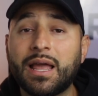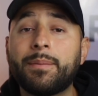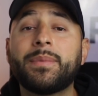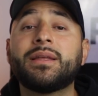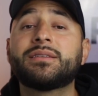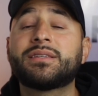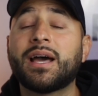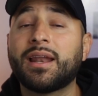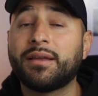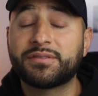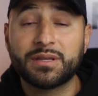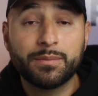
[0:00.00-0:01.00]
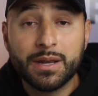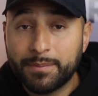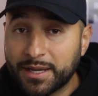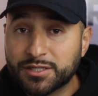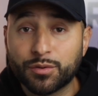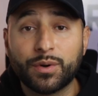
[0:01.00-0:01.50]
That means that if somebody
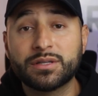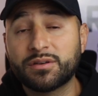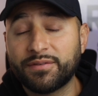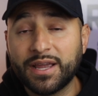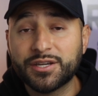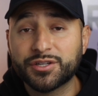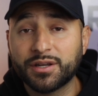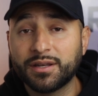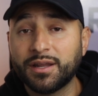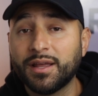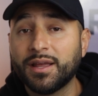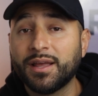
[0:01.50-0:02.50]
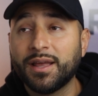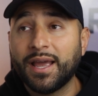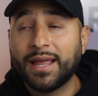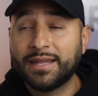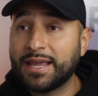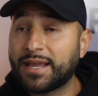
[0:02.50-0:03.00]
makes a reservation
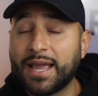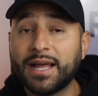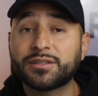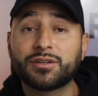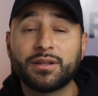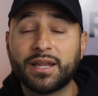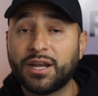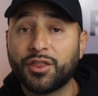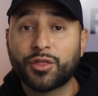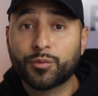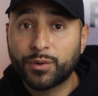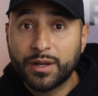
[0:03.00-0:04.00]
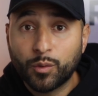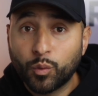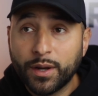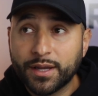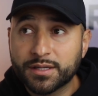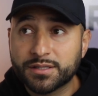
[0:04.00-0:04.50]
and they cancel it in 3
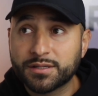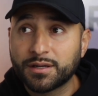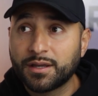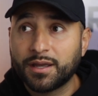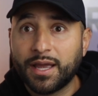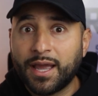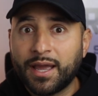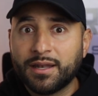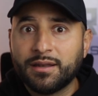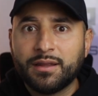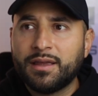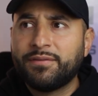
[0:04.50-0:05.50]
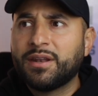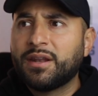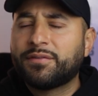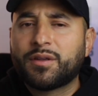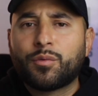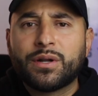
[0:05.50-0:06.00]
weeks, and even
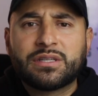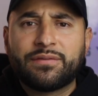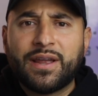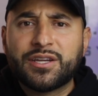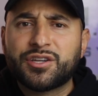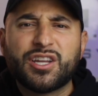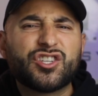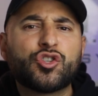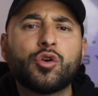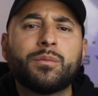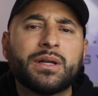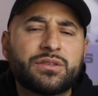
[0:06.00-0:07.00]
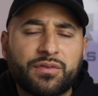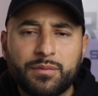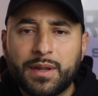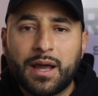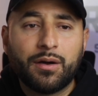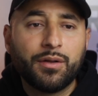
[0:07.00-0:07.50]
if the reservation is 2 months from
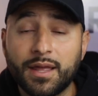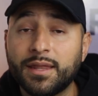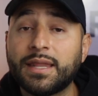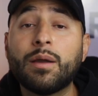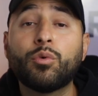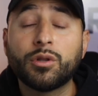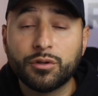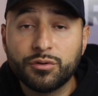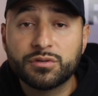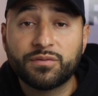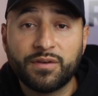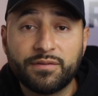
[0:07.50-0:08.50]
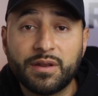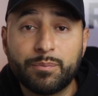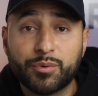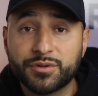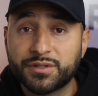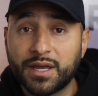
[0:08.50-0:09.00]
now, they will lose
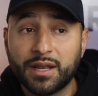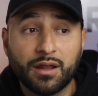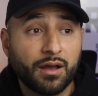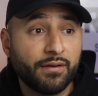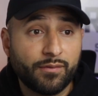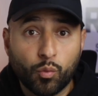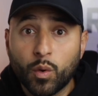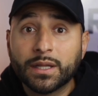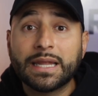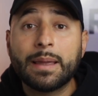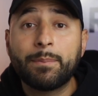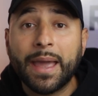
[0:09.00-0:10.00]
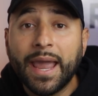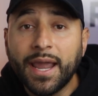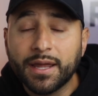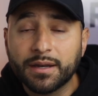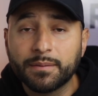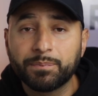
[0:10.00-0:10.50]
50% of what they
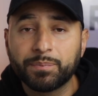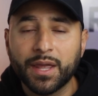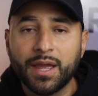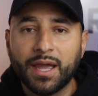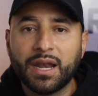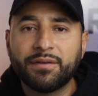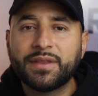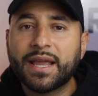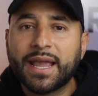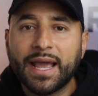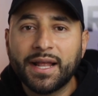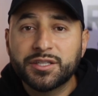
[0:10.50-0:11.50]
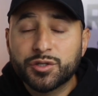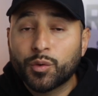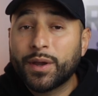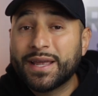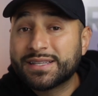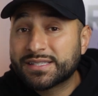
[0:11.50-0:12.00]
paid. And if they cancel
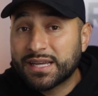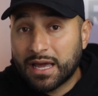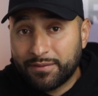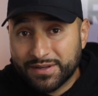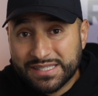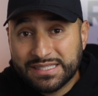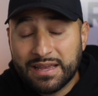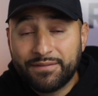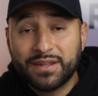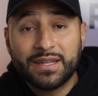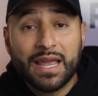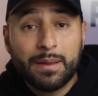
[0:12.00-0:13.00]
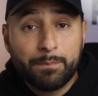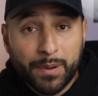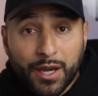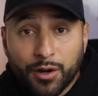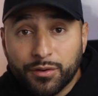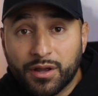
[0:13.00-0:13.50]
inside of a 7-day
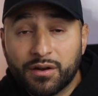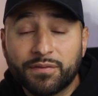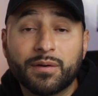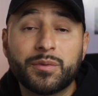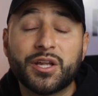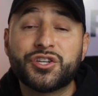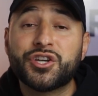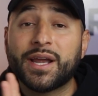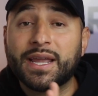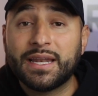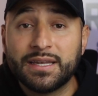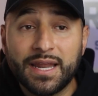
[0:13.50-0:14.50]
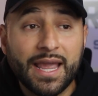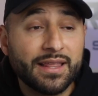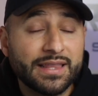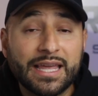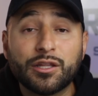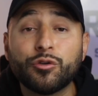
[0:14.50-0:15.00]
period from the check-in date,
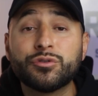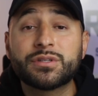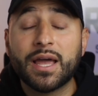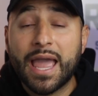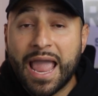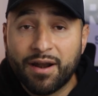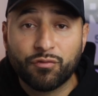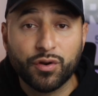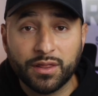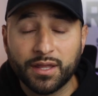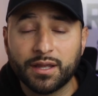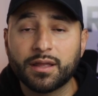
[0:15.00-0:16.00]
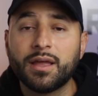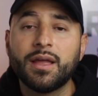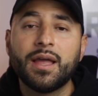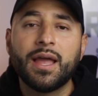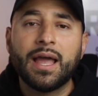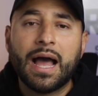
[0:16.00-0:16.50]
they lose everything.
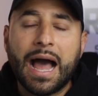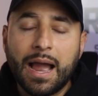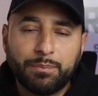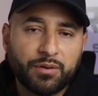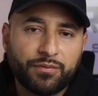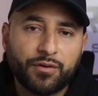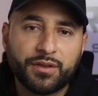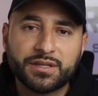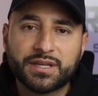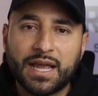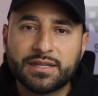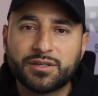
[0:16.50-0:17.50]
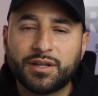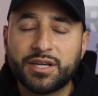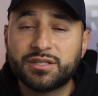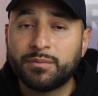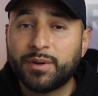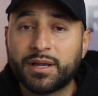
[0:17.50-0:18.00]
I prefer this
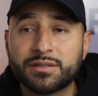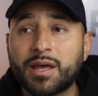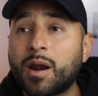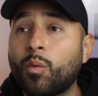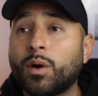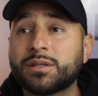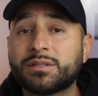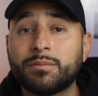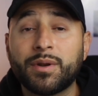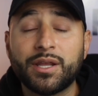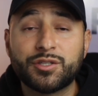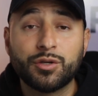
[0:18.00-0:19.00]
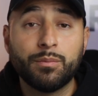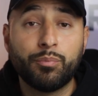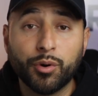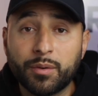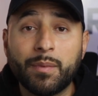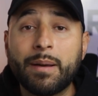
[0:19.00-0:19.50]
cancellation because I don't want somebody to
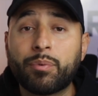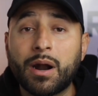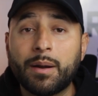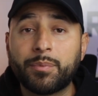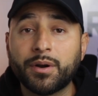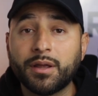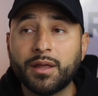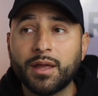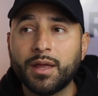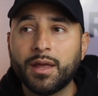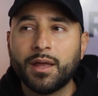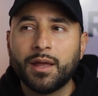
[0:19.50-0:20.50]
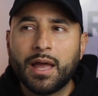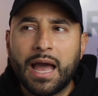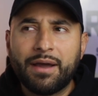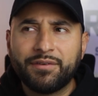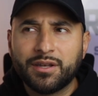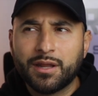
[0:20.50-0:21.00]
book my property
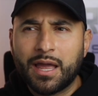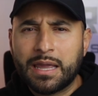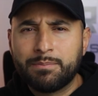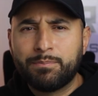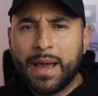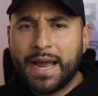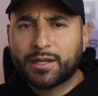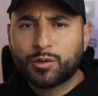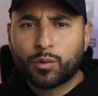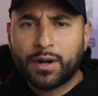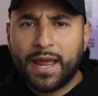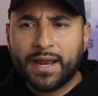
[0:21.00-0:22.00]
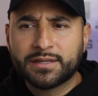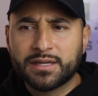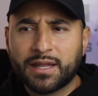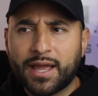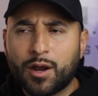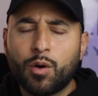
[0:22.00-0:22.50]
having a backdoor exit,
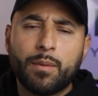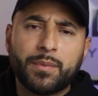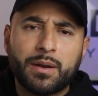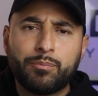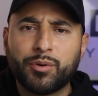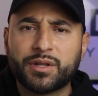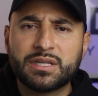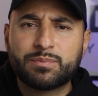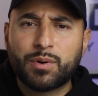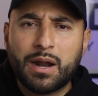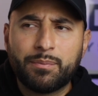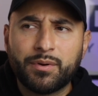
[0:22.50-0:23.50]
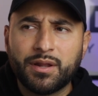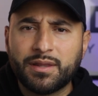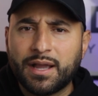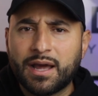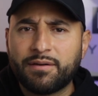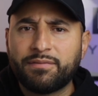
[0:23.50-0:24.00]
like, oh, I'm going to book this property,
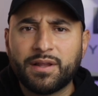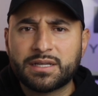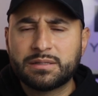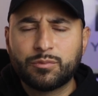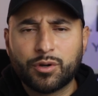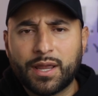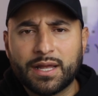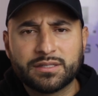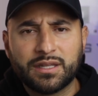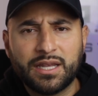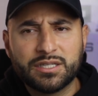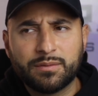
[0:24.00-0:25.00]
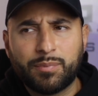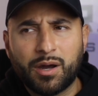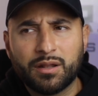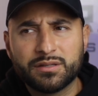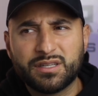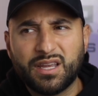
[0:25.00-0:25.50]
they got a flexible cancellation
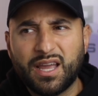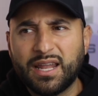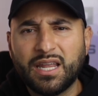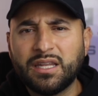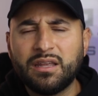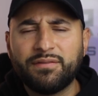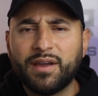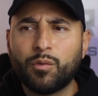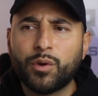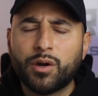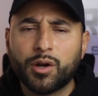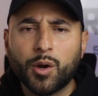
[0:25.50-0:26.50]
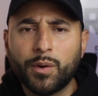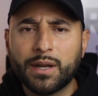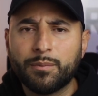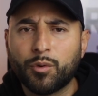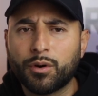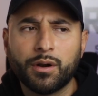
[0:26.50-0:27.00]
policy, and in the event we don't go
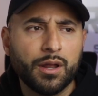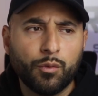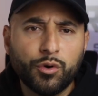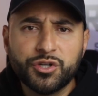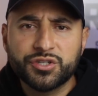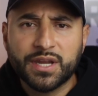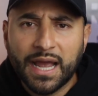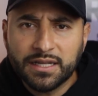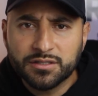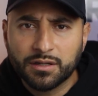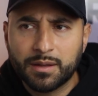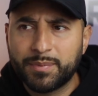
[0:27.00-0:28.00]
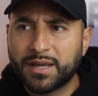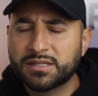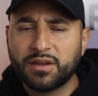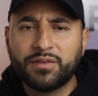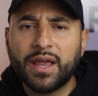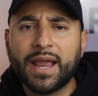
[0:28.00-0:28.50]
anymore, we'll just cancel it, because
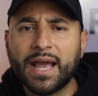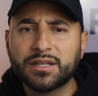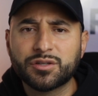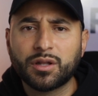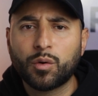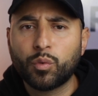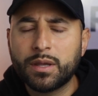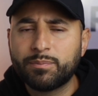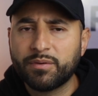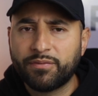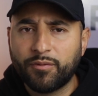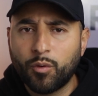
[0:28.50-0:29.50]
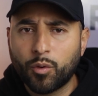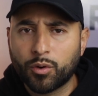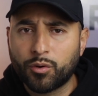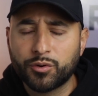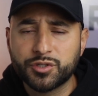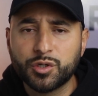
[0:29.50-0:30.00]
if they cancel a week before
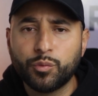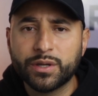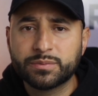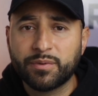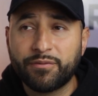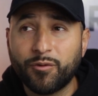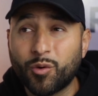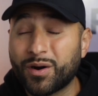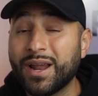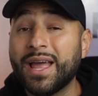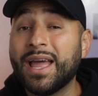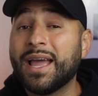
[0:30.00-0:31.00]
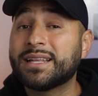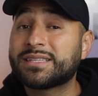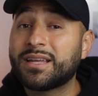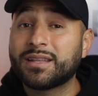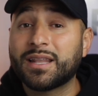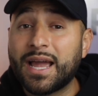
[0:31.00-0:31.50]
or 2 weeks before, it's
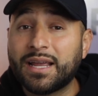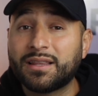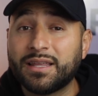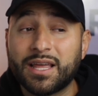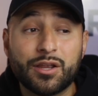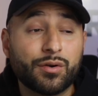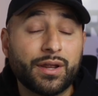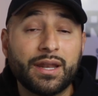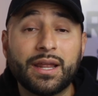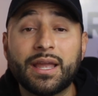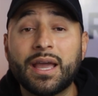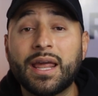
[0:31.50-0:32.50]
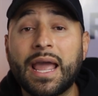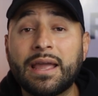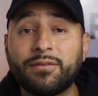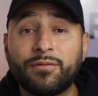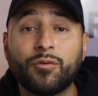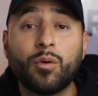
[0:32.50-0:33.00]
unlikely that you're going to get a
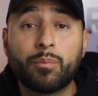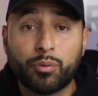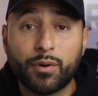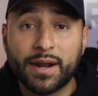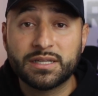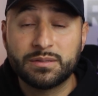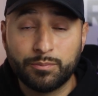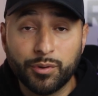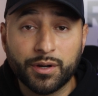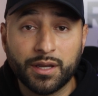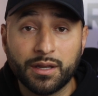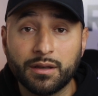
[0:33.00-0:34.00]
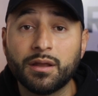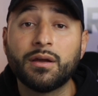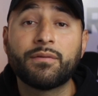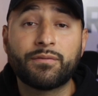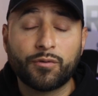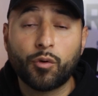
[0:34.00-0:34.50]
full price booking
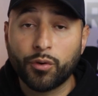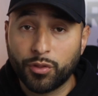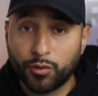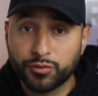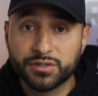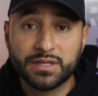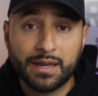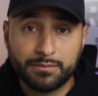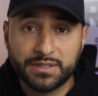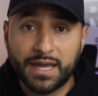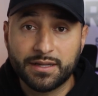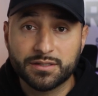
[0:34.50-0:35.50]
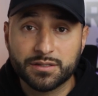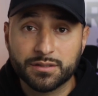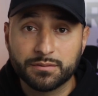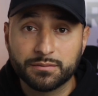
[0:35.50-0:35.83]
for those same dates.